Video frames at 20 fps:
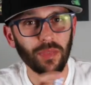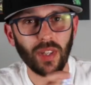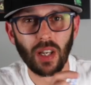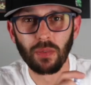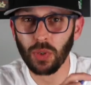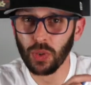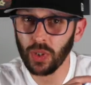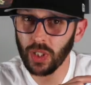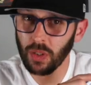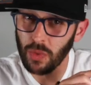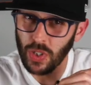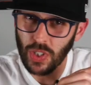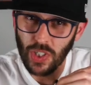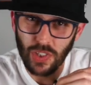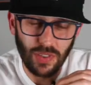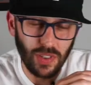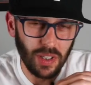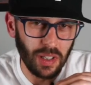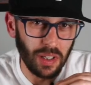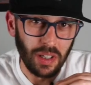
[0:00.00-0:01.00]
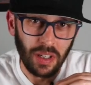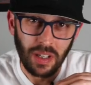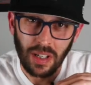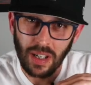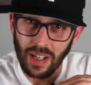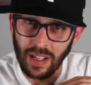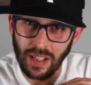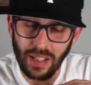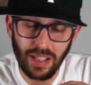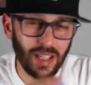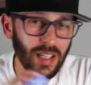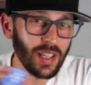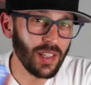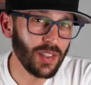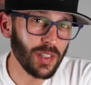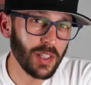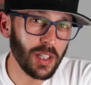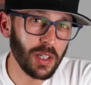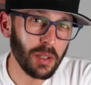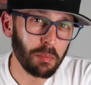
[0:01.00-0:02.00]
If you're looking for just an
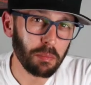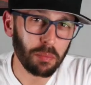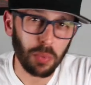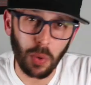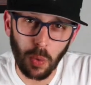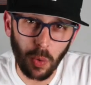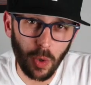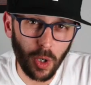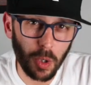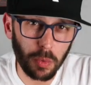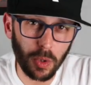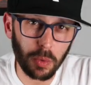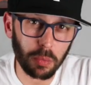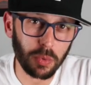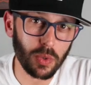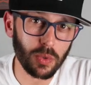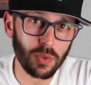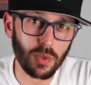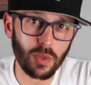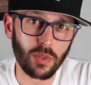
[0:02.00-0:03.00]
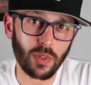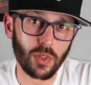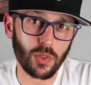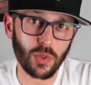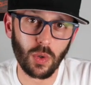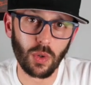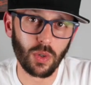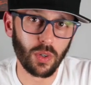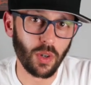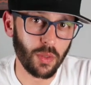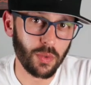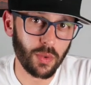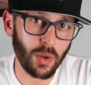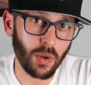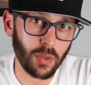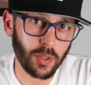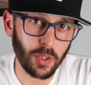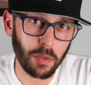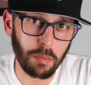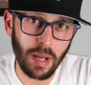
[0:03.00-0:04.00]
easy, portable Bluetooth controller to
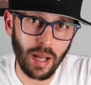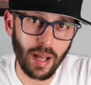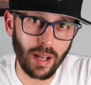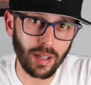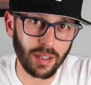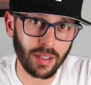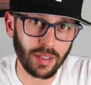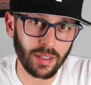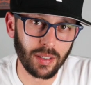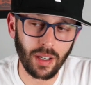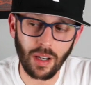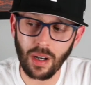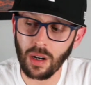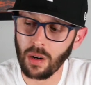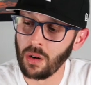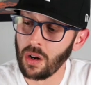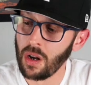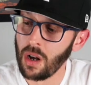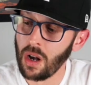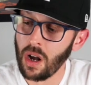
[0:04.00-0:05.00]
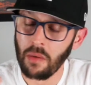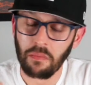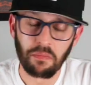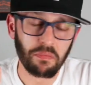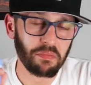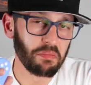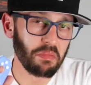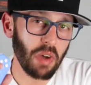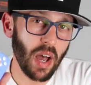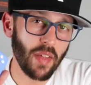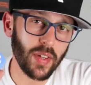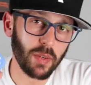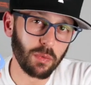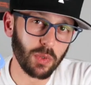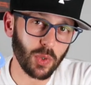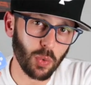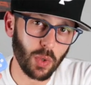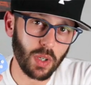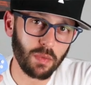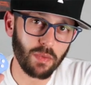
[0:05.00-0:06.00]
throw in your bag on the go, I think
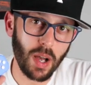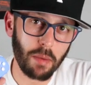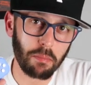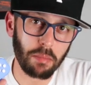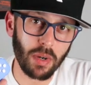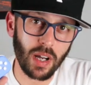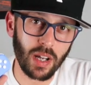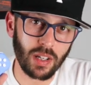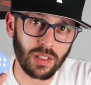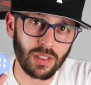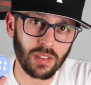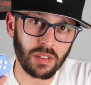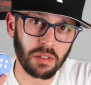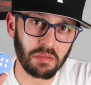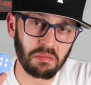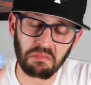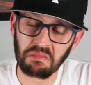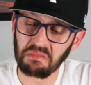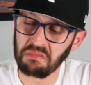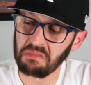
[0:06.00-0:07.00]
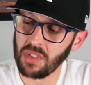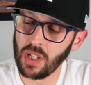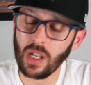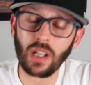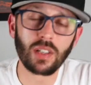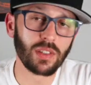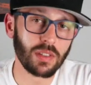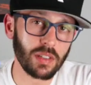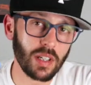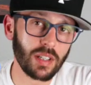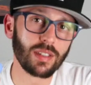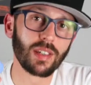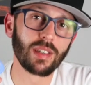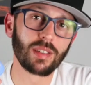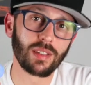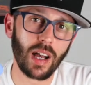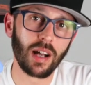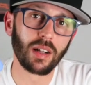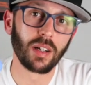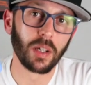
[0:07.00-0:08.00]
for 25 bucks, it's a
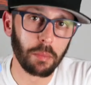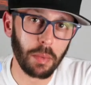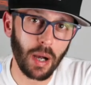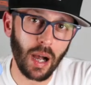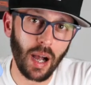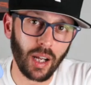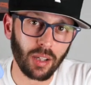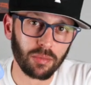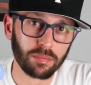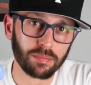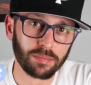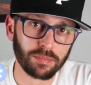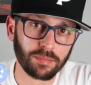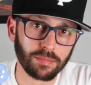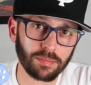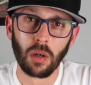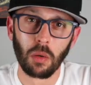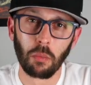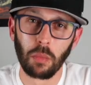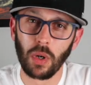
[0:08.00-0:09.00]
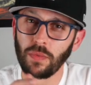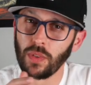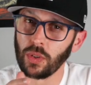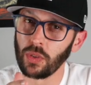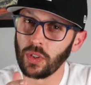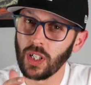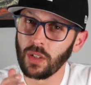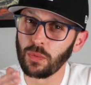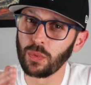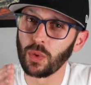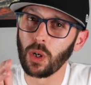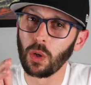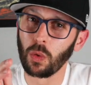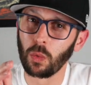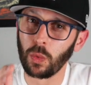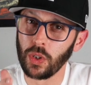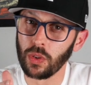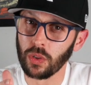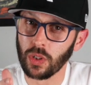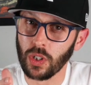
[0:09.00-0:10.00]
solid buy. But if you're looking for a
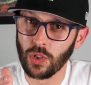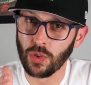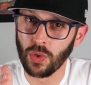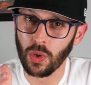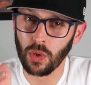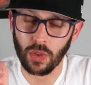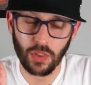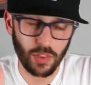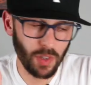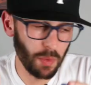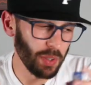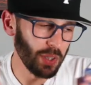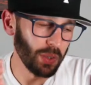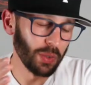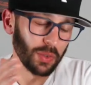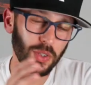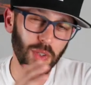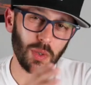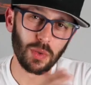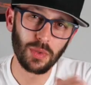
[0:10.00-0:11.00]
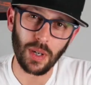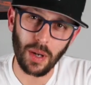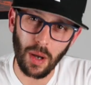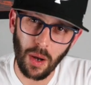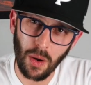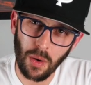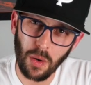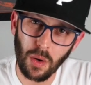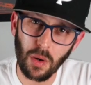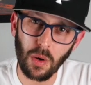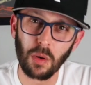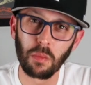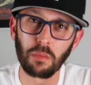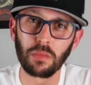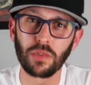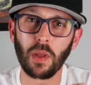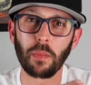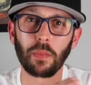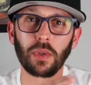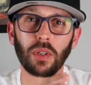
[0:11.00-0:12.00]
real controller, something you'll use at home,
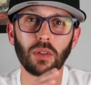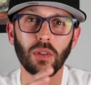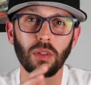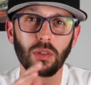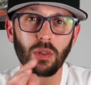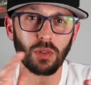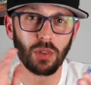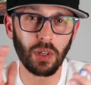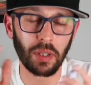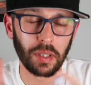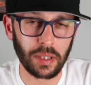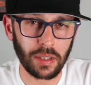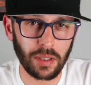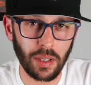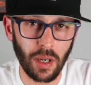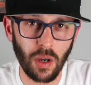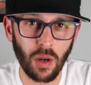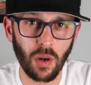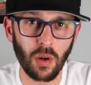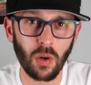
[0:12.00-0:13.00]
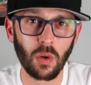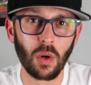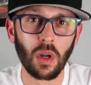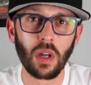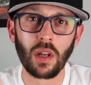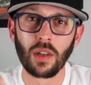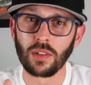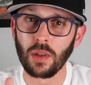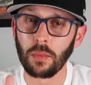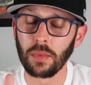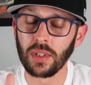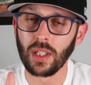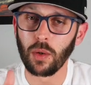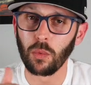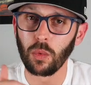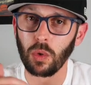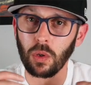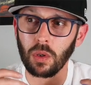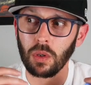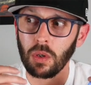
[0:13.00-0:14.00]
something you can use on the go, something that
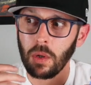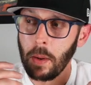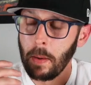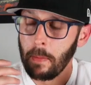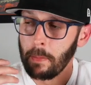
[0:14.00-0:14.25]
will,